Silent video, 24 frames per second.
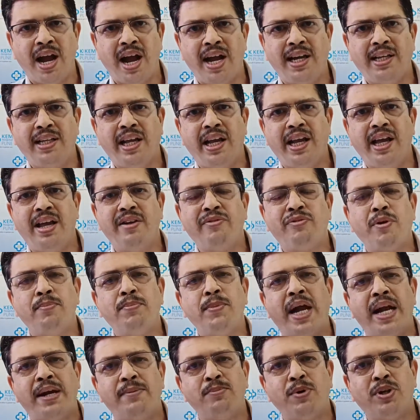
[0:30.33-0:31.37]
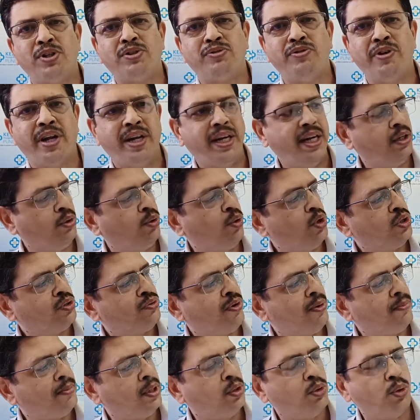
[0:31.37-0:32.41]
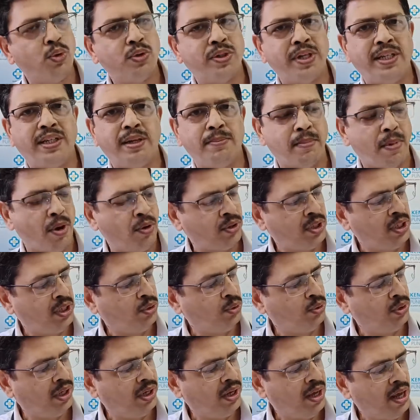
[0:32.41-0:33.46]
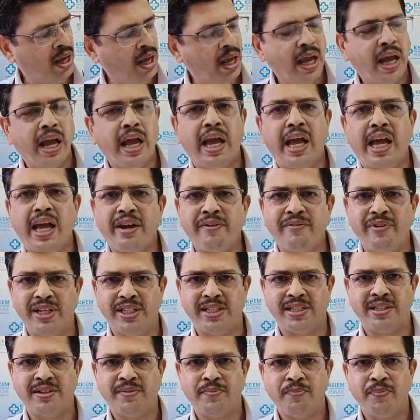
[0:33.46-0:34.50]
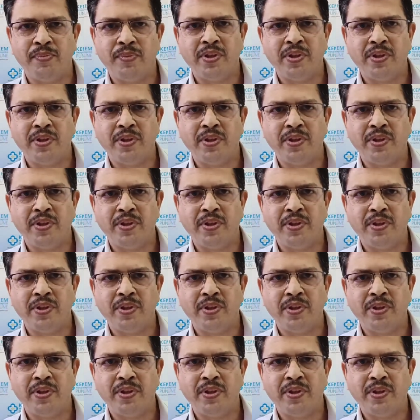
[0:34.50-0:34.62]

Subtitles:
and the air from the atmosphere, it goes from the nose and the mouth into the airways,